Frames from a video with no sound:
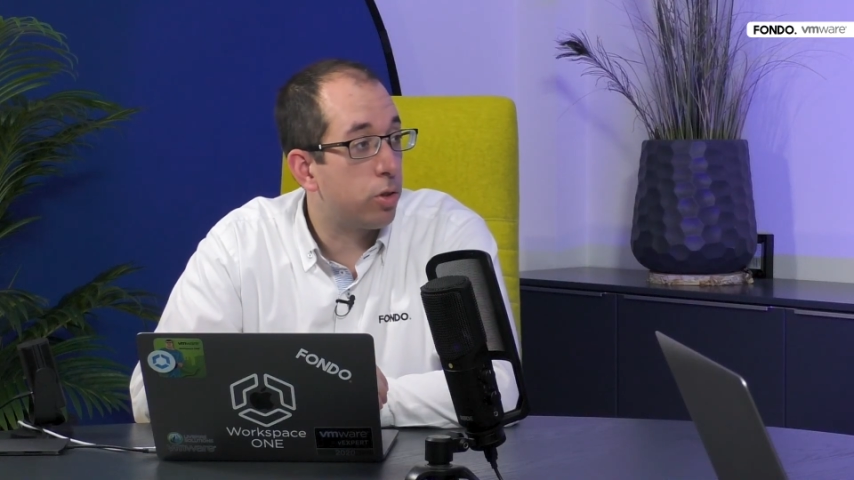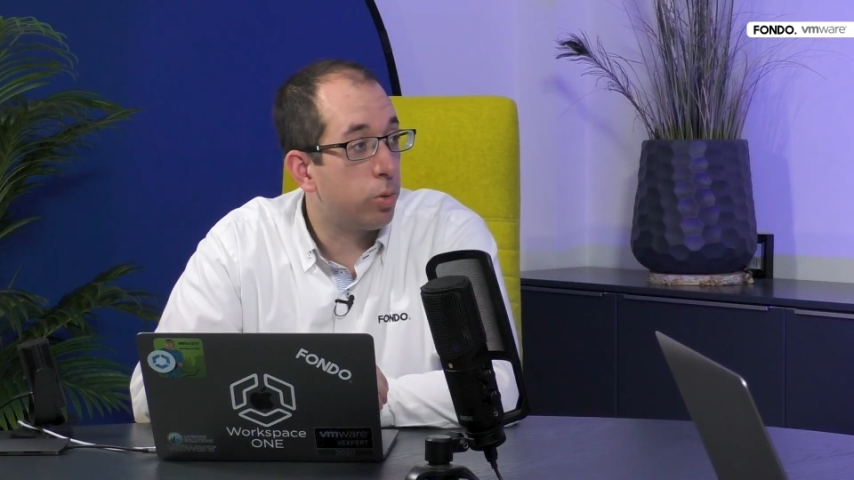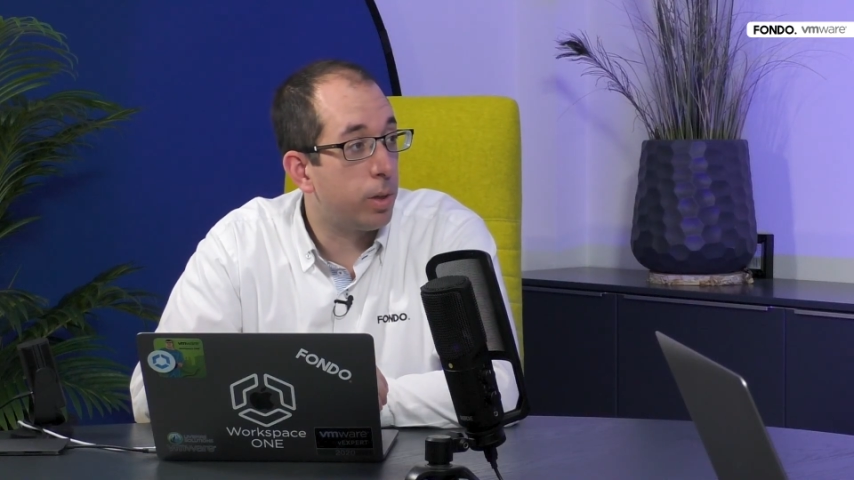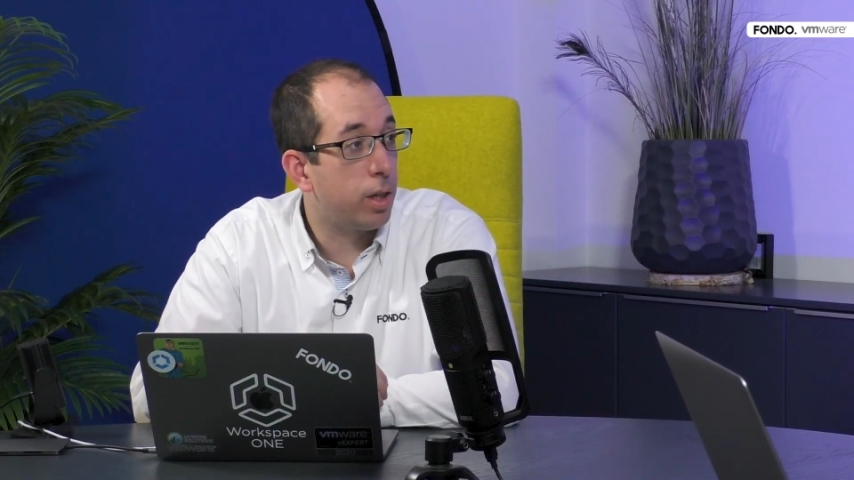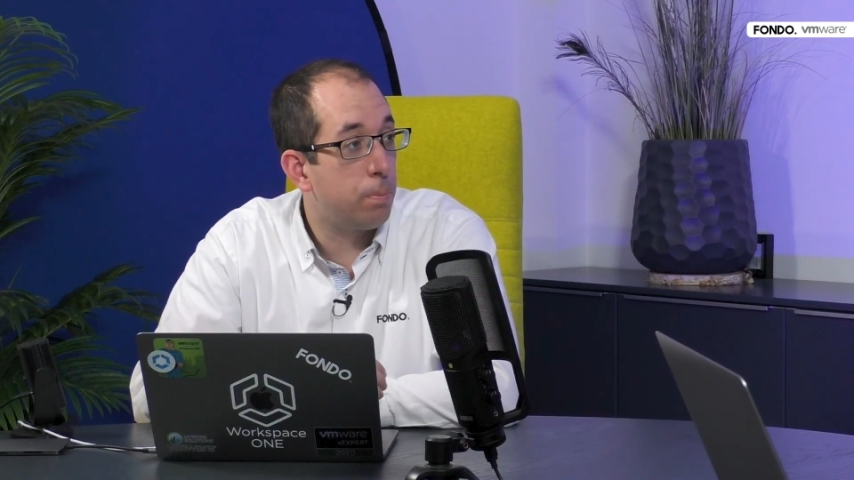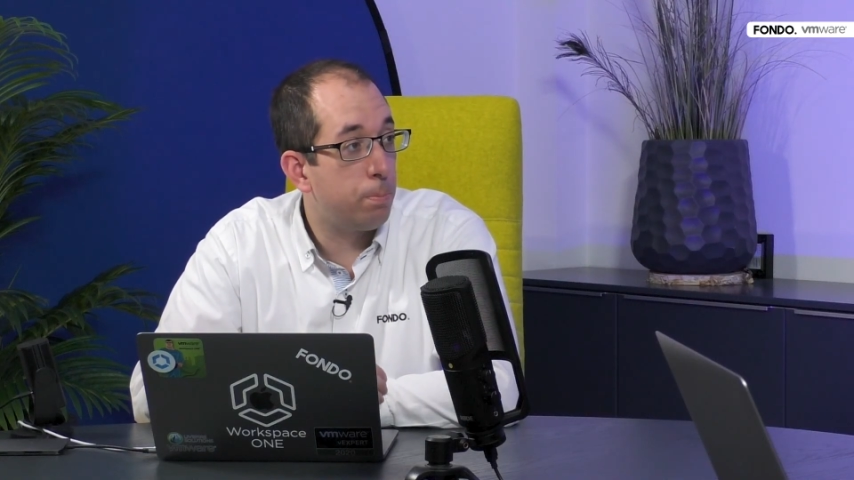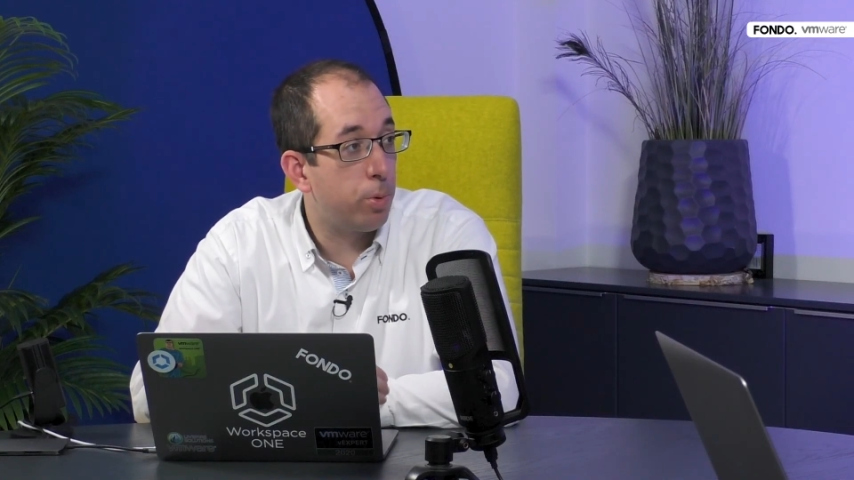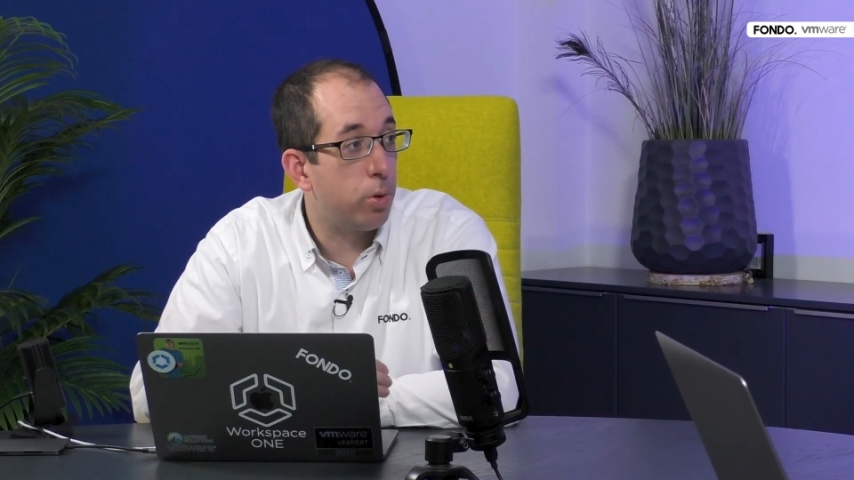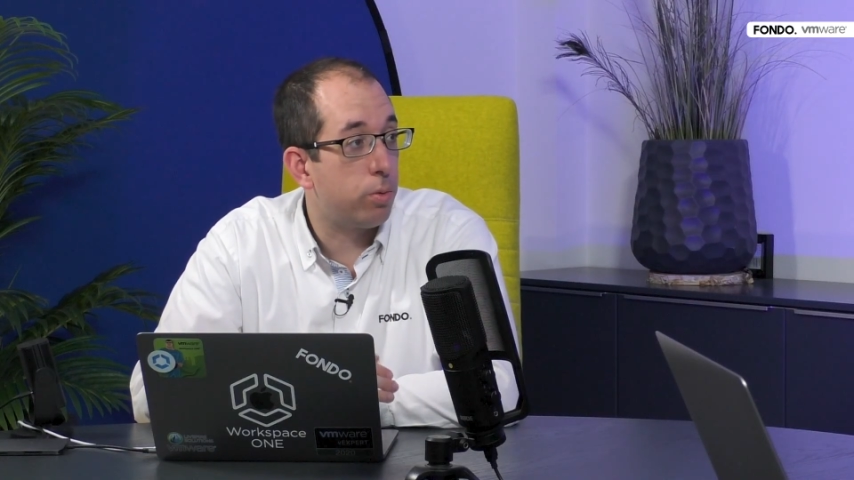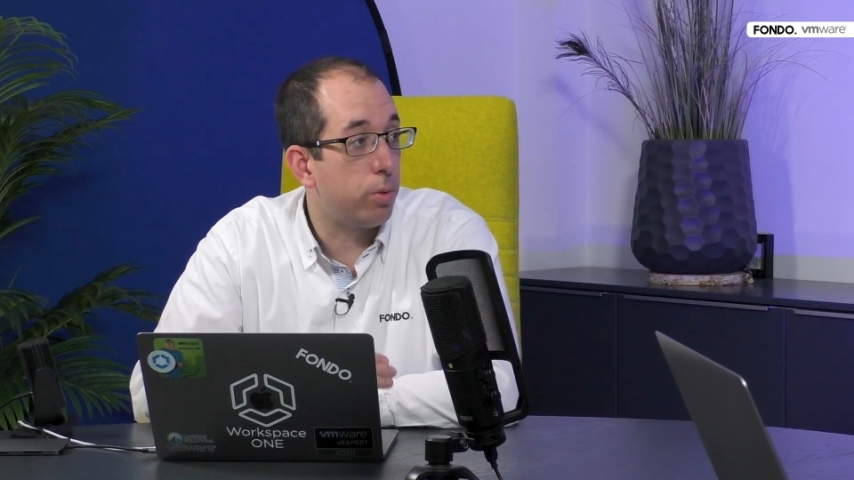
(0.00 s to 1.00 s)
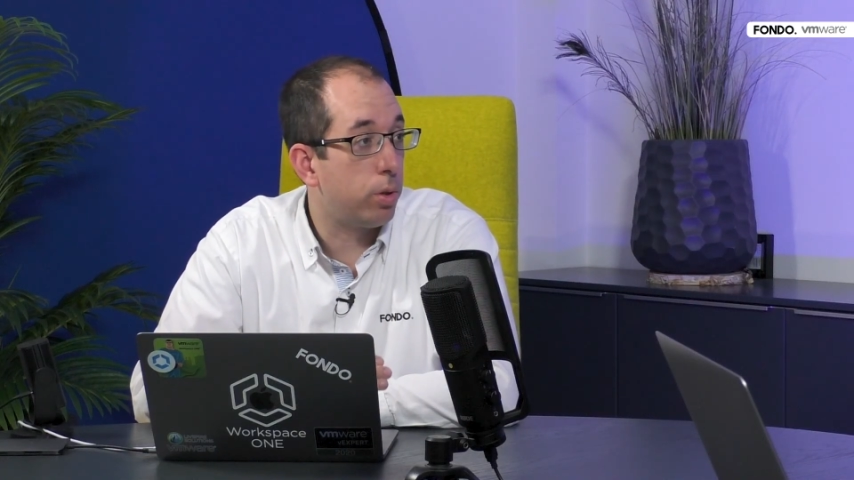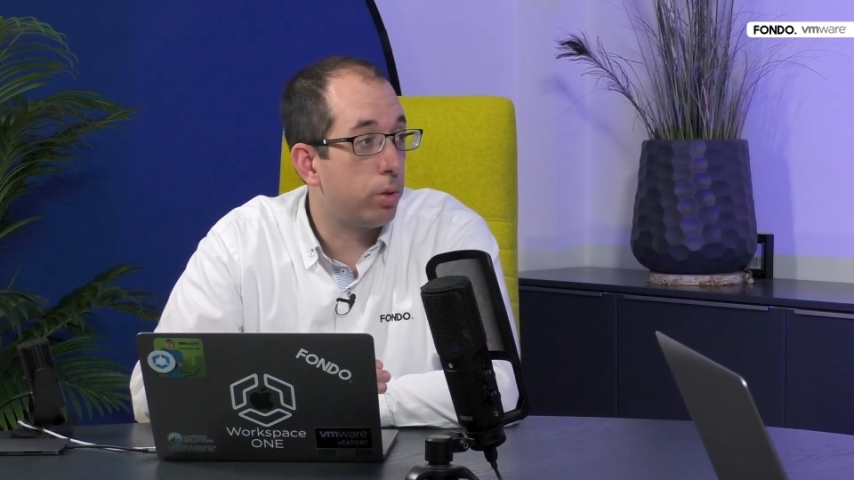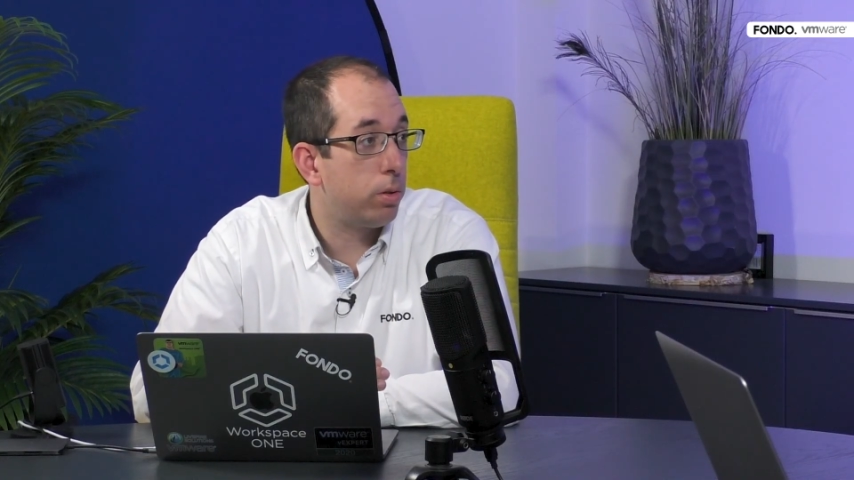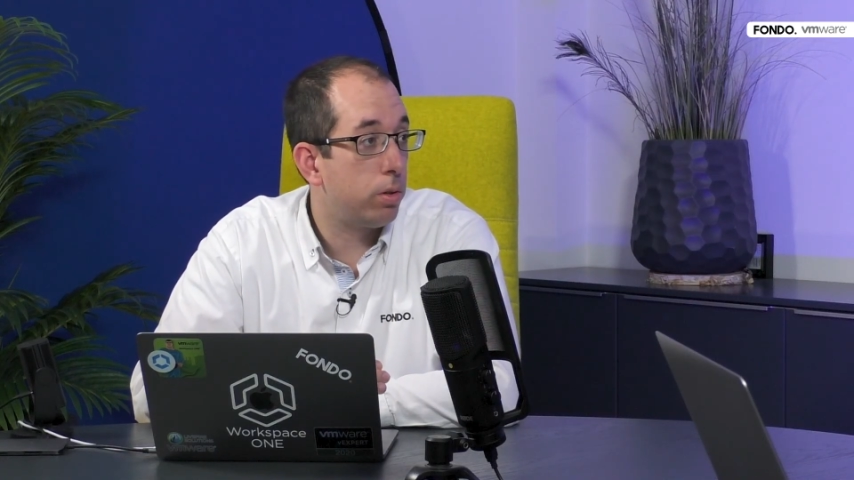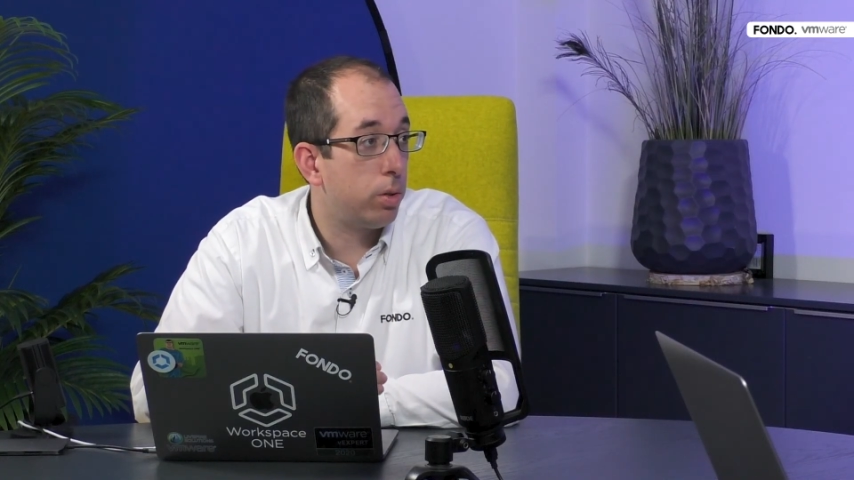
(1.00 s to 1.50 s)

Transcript: normally per role,